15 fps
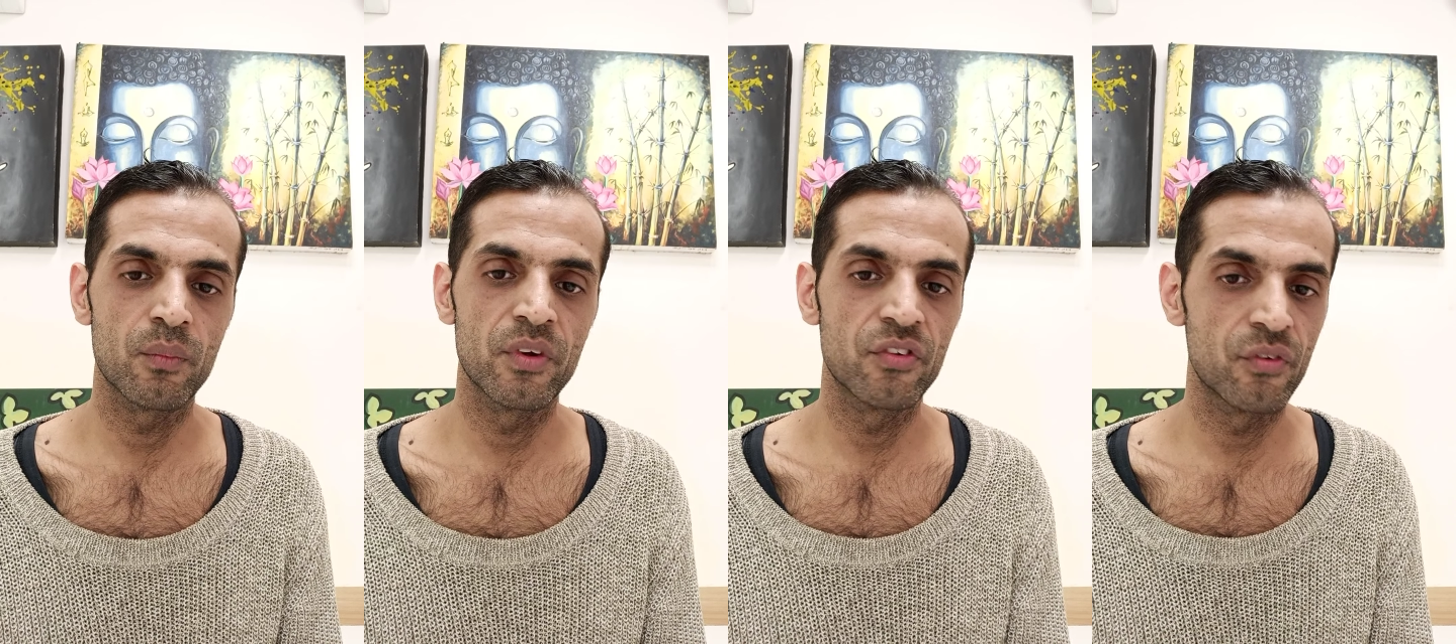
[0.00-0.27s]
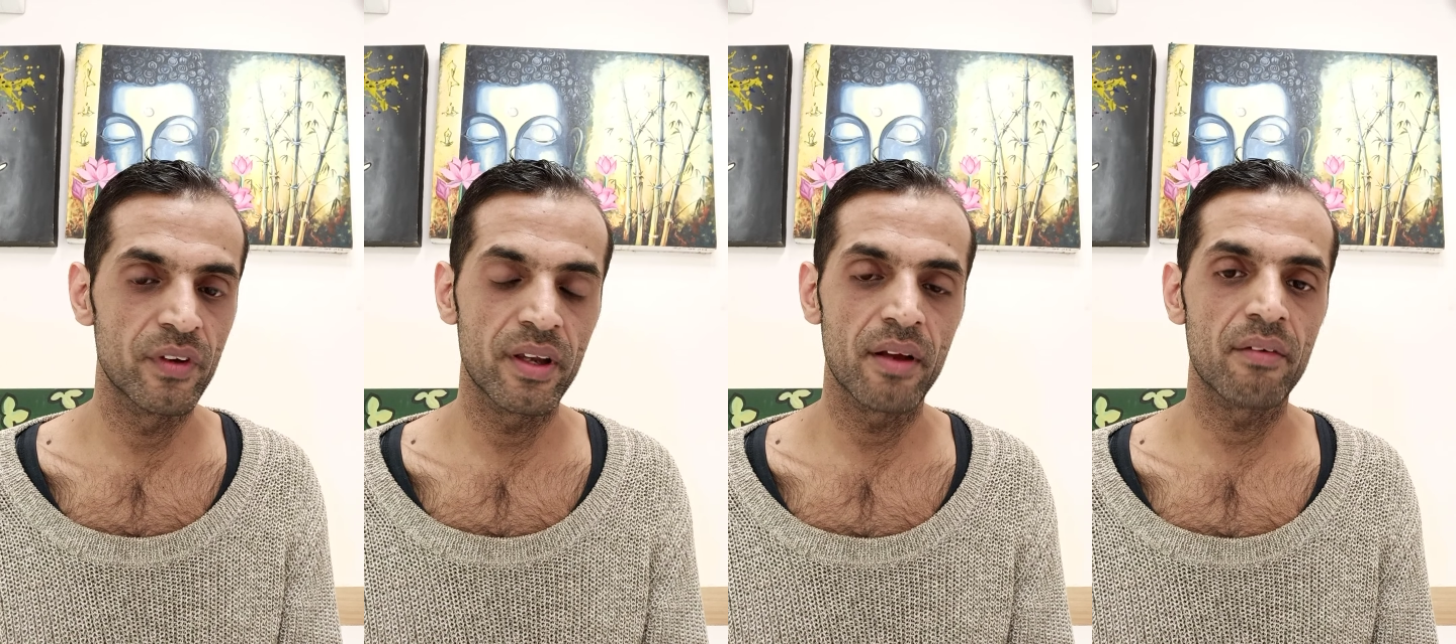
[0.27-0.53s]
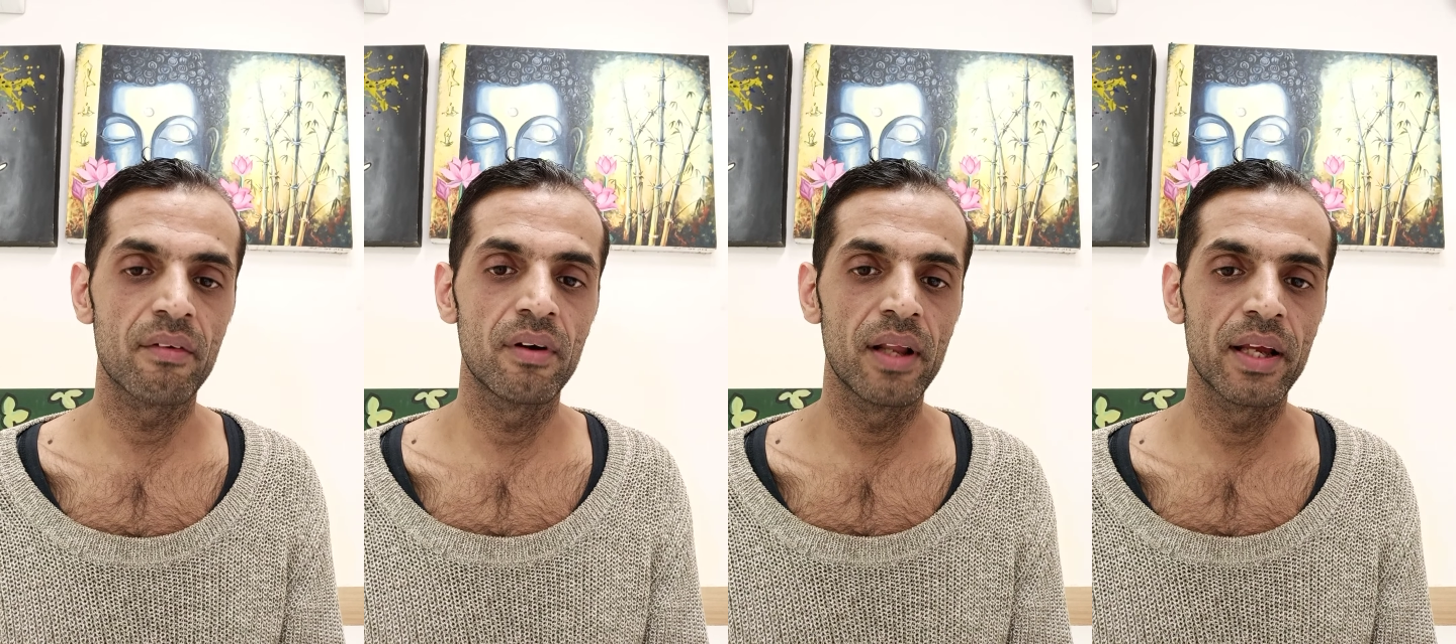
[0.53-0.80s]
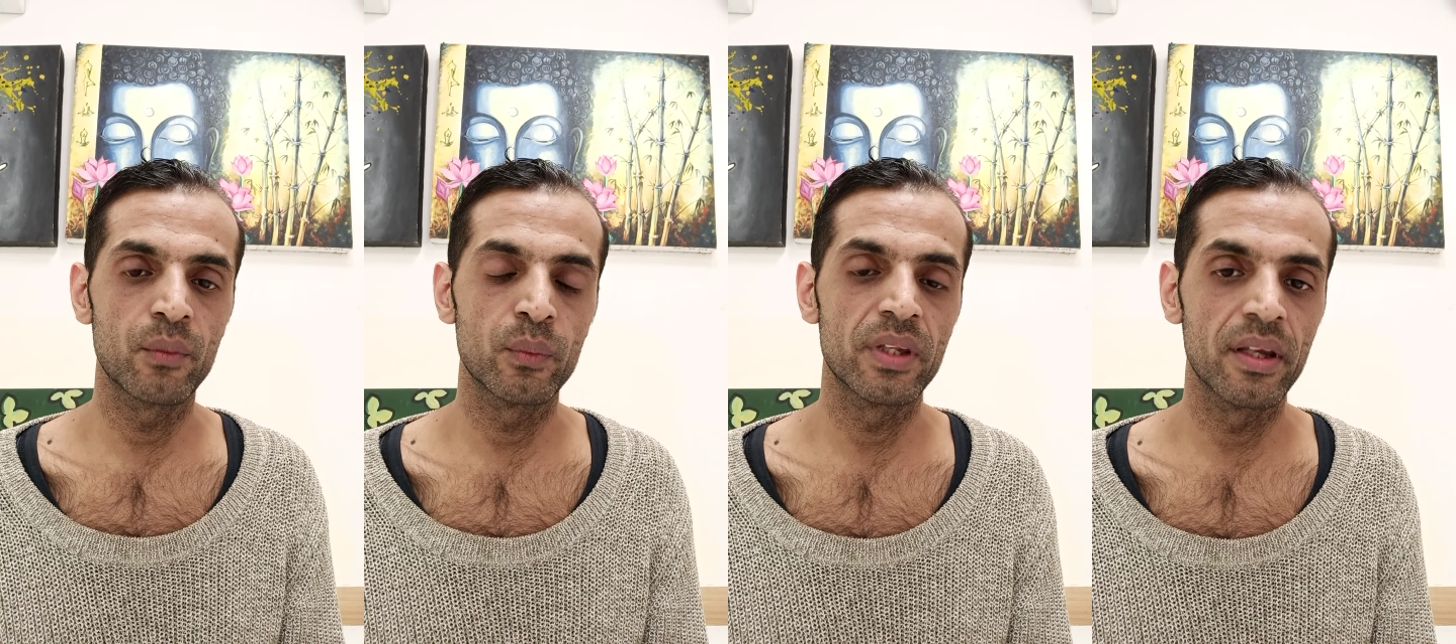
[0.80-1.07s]
which we can
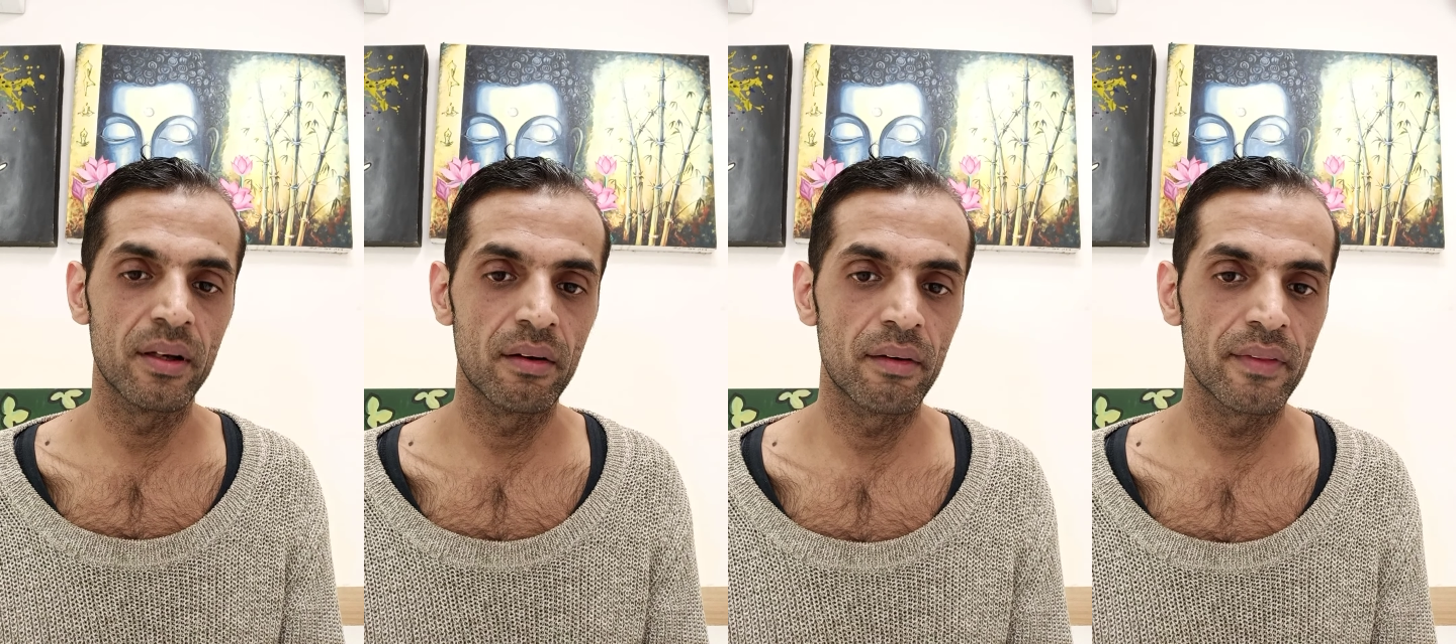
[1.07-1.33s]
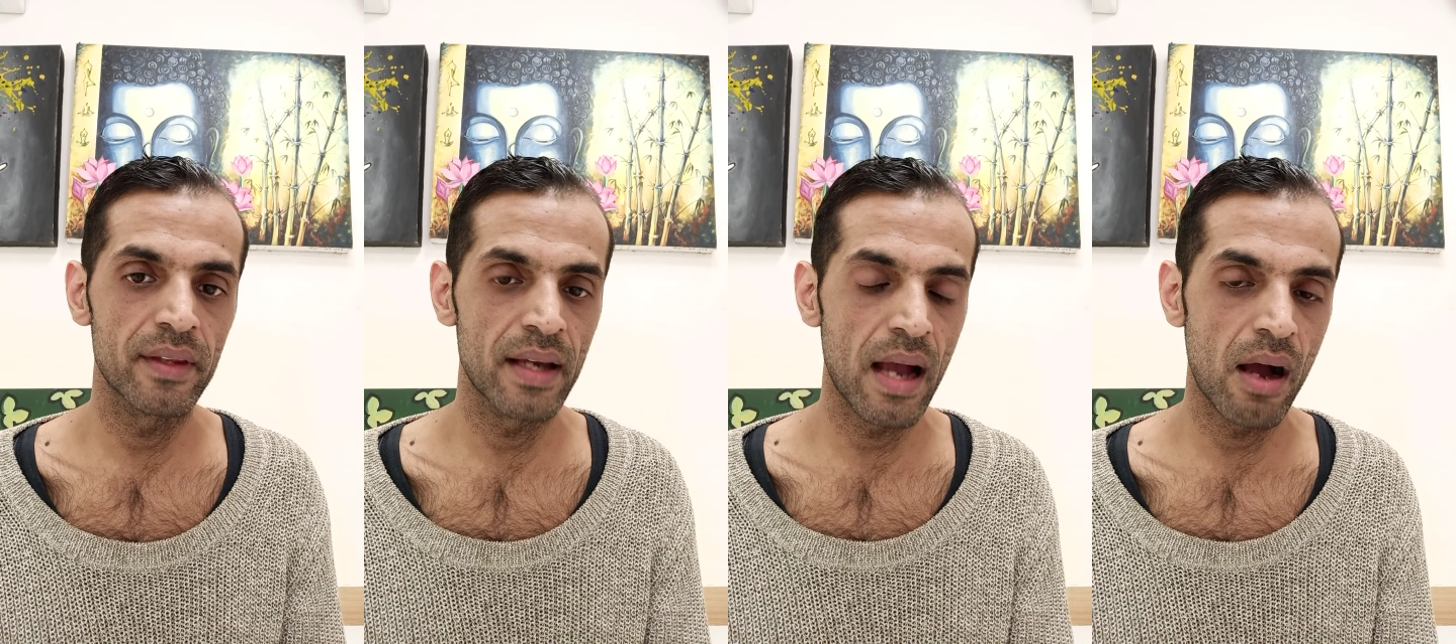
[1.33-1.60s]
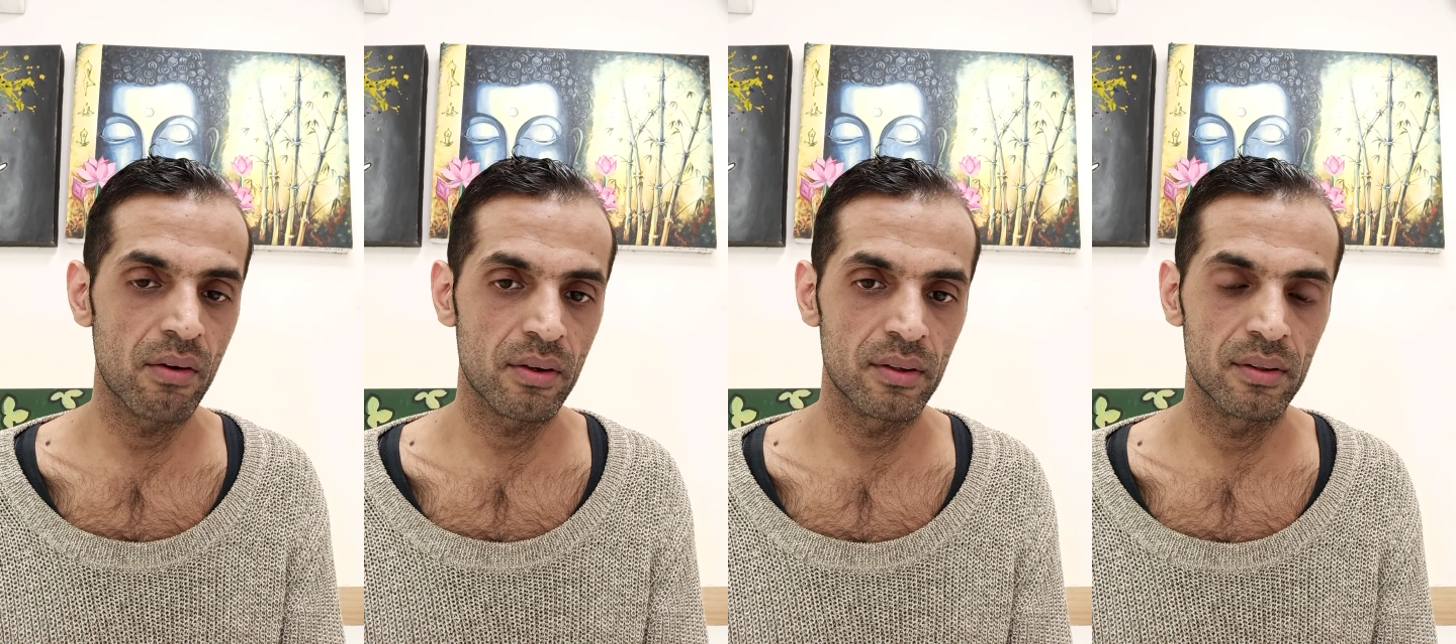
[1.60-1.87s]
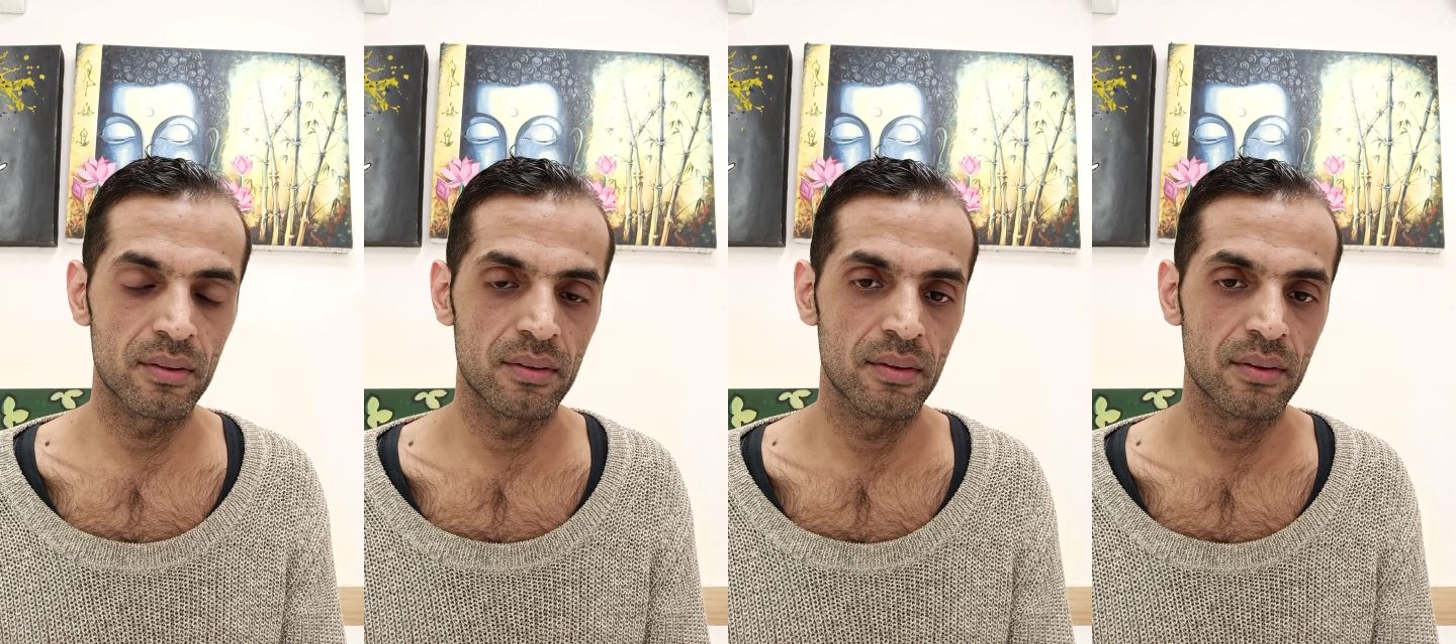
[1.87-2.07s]
relate with the inner and the outer.